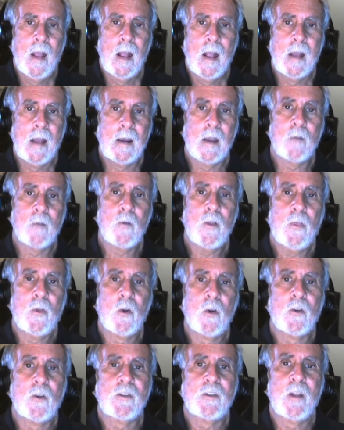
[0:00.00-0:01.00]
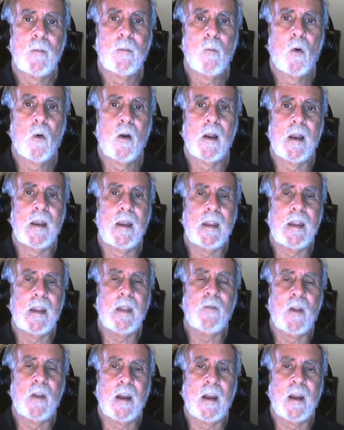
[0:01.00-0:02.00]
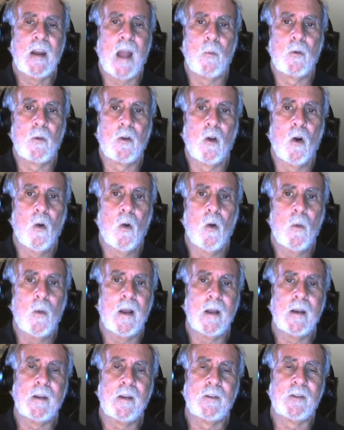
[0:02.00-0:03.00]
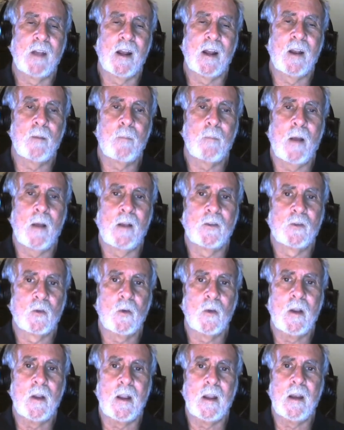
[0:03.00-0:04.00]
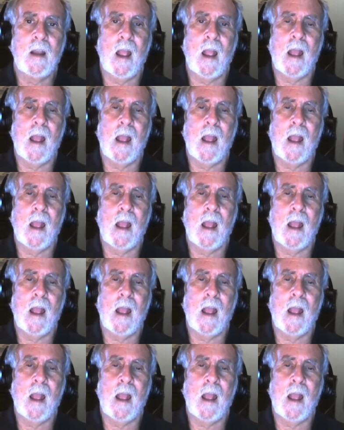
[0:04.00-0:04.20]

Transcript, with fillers: And every Thursday evening, I would go in and set up my screen,